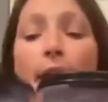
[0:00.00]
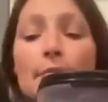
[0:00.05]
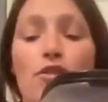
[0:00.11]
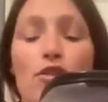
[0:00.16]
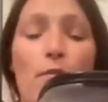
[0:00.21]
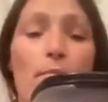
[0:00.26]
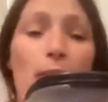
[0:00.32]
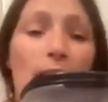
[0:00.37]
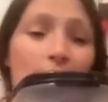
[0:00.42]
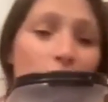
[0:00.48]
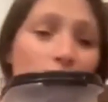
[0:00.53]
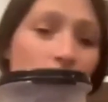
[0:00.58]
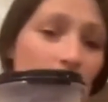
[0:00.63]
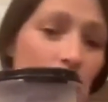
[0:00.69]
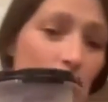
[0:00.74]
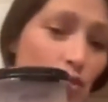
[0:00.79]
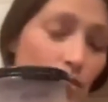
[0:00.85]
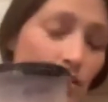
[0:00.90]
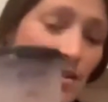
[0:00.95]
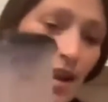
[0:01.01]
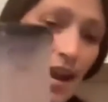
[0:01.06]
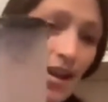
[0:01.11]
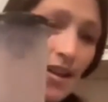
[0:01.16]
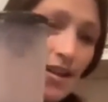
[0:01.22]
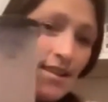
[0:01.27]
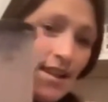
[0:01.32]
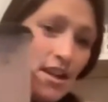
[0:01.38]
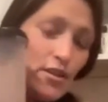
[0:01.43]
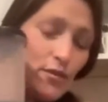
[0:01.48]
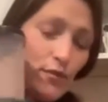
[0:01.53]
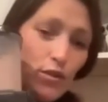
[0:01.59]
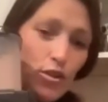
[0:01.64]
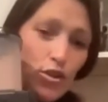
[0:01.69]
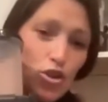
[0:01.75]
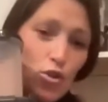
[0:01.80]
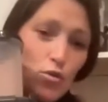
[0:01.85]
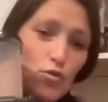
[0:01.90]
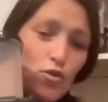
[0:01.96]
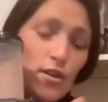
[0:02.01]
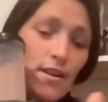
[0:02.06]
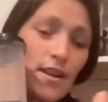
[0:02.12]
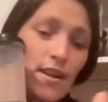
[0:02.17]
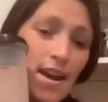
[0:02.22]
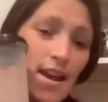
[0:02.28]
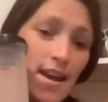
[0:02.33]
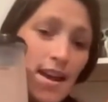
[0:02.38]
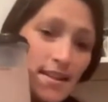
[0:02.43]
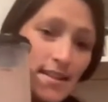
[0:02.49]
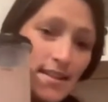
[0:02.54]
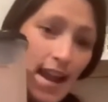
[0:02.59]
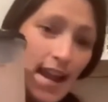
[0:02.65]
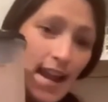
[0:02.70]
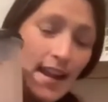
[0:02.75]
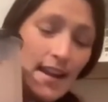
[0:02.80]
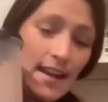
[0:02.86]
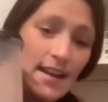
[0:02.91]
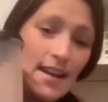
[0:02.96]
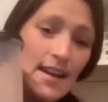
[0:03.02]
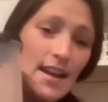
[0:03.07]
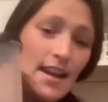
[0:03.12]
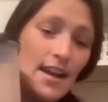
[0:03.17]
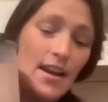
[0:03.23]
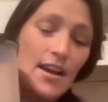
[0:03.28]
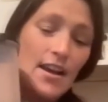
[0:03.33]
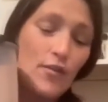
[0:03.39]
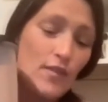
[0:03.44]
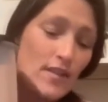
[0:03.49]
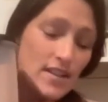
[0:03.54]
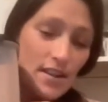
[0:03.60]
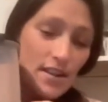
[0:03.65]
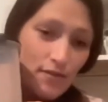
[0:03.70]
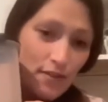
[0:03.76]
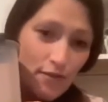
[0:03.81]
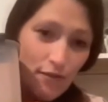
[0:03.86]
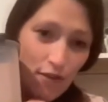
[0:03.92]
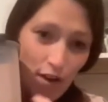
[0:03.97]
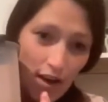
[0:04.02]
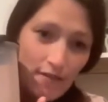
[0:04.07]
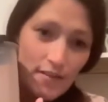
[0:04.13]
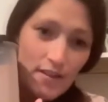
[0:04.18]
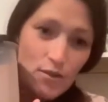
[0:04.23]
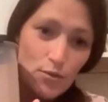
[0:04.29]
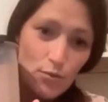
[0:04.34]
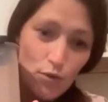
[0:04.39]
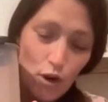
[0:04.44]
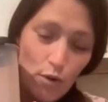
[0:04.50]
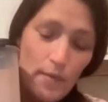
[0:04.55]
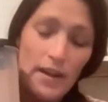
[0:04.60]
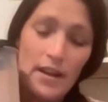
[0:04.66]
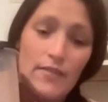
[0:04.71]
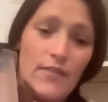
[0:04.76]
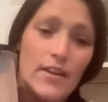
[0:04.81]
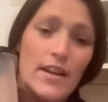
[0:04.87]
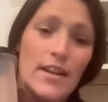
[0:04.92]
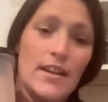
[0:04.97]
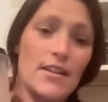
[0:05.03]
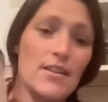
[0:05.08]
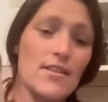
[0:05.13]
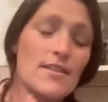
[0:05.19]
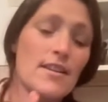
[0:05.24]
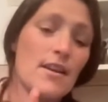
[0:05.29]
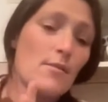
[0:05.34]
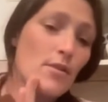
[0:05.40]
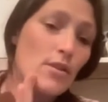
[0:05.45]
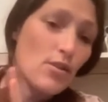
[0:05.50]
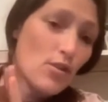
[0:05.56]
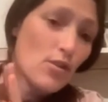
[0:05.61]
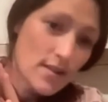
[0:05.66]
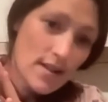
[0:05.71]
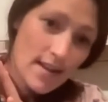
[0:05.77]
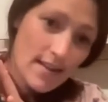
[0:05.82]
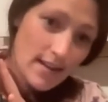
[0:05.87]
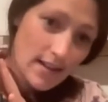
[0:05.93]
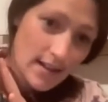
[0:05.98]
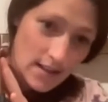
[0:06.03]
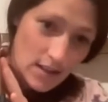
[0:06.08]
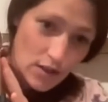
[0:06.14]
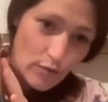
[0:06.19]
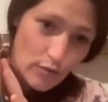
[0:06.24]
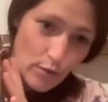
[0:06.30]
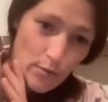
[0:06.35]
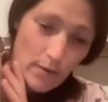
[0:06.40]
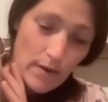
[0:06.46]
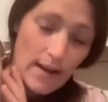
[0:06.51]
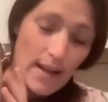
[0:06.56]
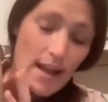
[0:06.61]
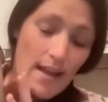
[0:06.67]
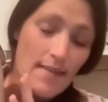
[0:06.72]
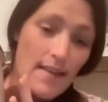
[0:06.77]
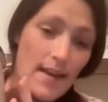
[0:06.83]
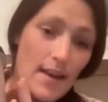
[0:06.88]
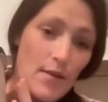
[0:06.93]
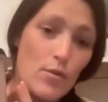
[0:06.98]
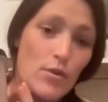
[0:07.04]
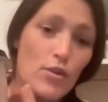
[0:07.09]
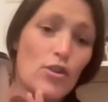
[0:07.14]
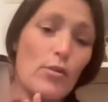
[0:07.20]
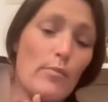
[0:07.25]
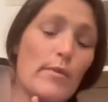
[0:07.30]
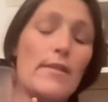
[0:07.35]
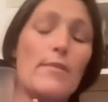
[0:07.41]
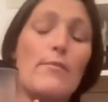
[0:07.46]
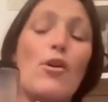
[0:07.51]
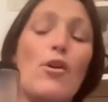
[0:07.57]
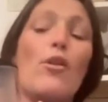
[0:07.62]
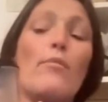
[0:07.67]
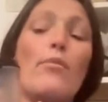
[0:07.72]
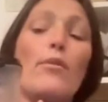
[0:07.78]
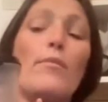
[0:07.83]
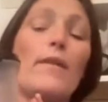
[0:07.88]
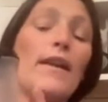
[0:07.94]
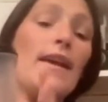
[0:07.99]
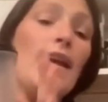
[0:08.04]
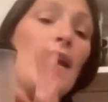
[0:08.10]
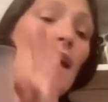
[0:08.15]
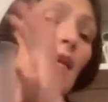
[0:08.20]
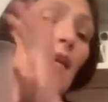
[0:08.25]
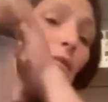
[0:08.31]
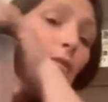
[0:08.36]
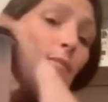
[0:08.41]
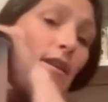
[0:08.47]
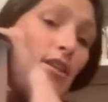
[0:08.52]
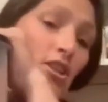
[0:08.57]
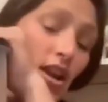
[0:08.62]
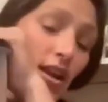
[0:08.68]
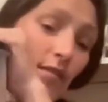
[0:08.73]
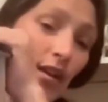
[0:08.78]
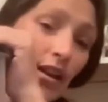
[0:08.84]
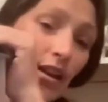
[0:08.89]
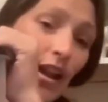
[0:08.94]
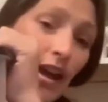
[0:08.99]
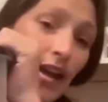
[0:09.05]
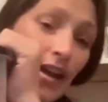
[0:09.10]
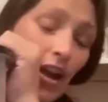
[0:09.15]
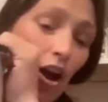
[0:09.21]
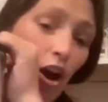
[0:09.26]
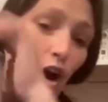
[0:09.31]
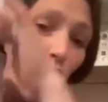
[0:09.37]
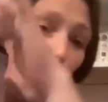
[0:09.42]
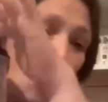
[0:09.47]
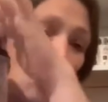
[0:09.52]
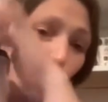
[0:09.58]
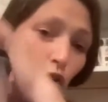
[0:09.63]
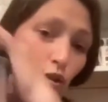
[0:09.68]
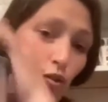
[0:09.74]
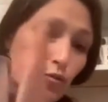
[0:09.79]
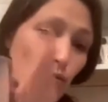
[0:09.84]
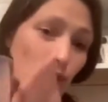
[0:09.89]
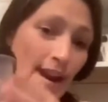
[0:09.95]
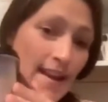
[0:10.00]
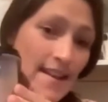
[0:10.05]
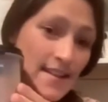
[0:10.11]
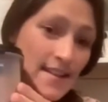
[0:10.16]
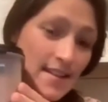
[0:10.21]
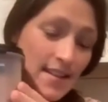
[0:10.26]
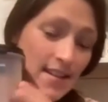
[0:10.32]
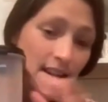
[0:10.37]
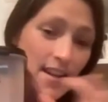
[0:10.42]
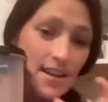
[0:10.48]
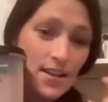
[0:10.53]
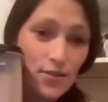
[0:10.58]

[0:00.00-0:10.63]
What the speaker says: So imagine this is your snacking station for the children. Snacking in here, obviously if they're 5, this will not be convenient because they would not take the lids off properly and they would not put them on properly. But imagine having like a whole lot of raisins in here.